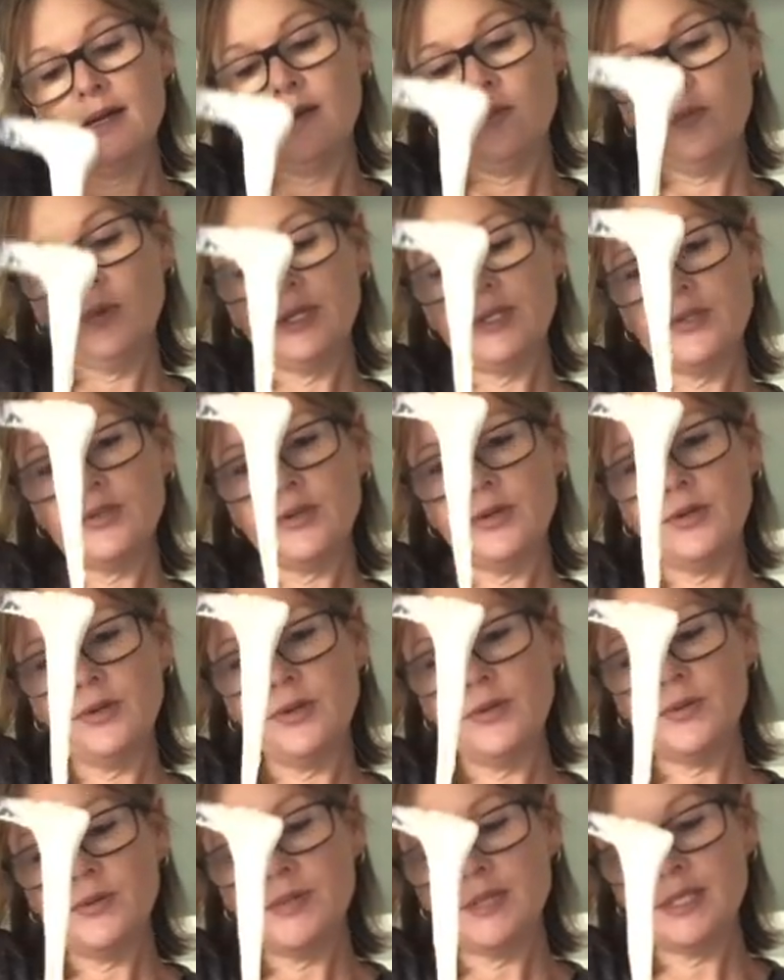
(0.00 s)
We're just going
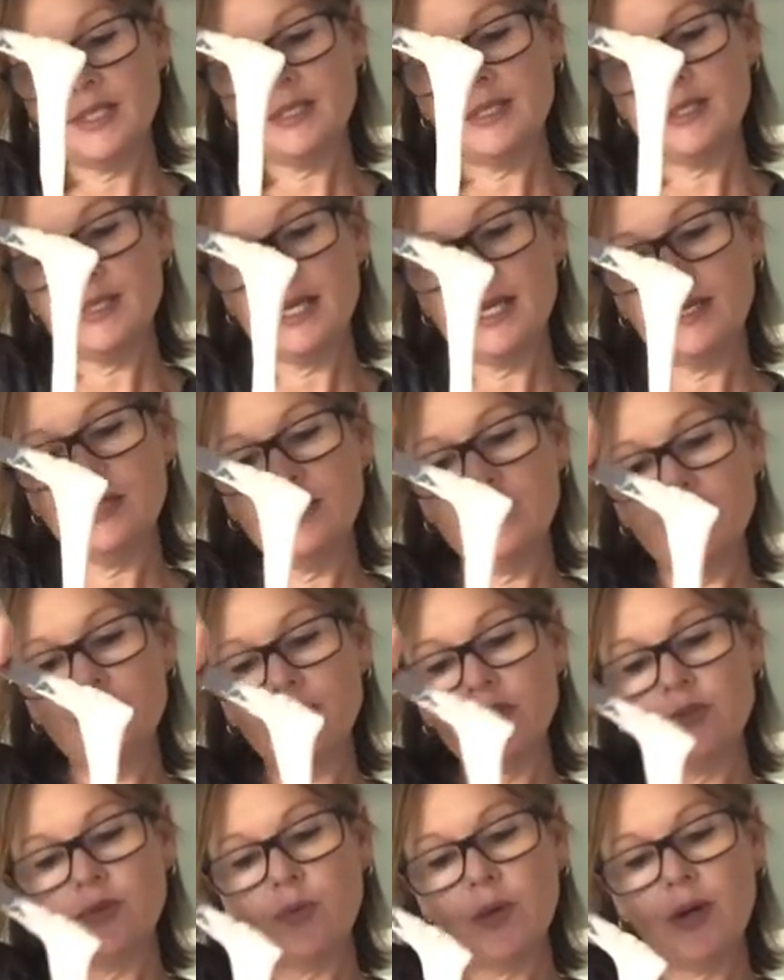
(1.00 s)
to use this then to
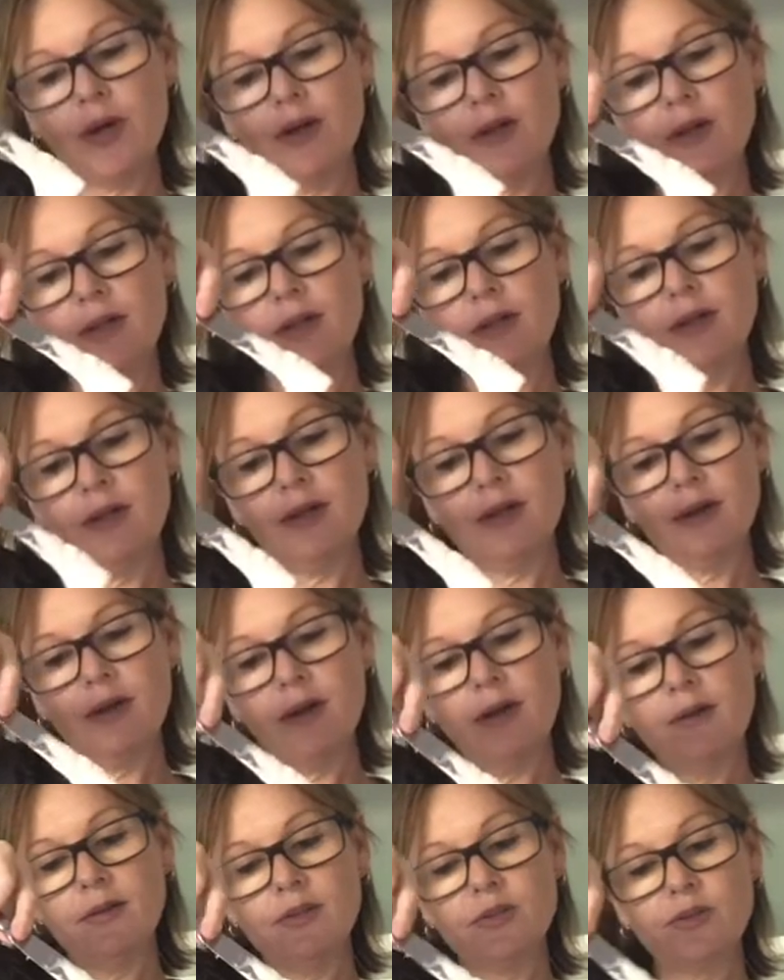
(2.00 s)
swirl
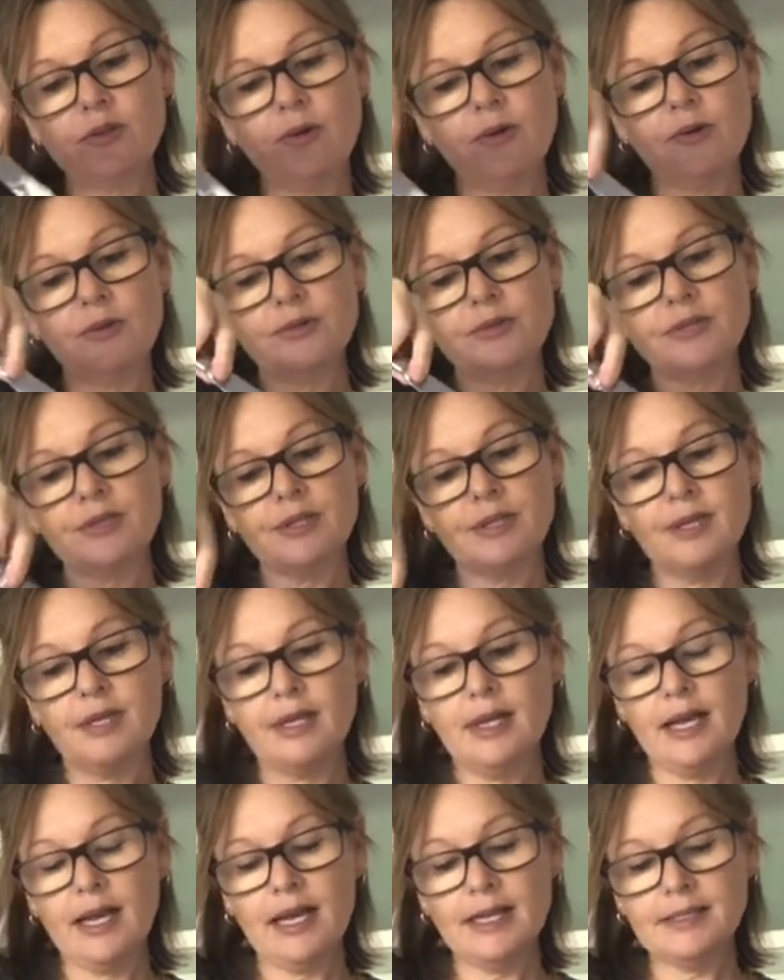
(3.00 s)
on the scrolls
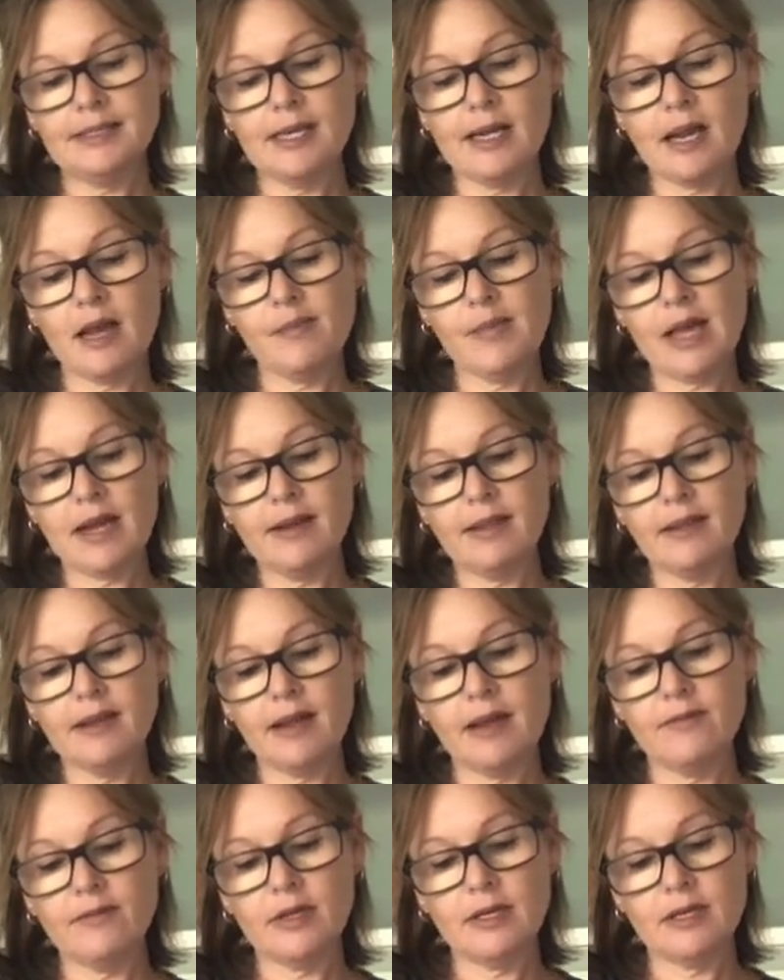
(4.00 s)
as they come out of
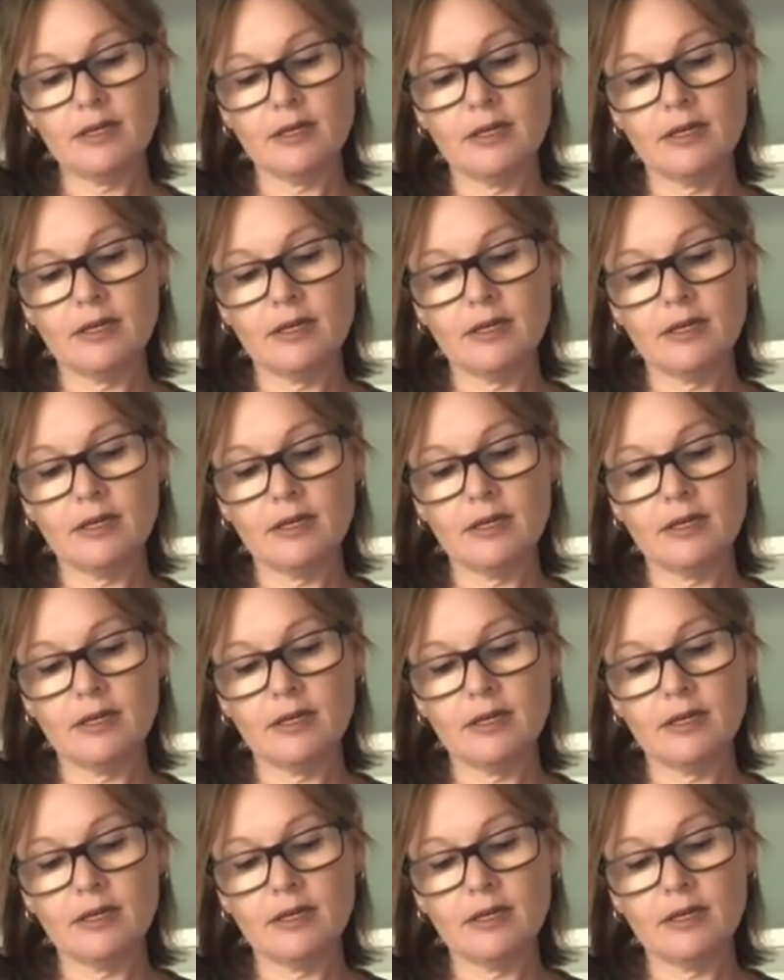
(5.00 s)
the oven.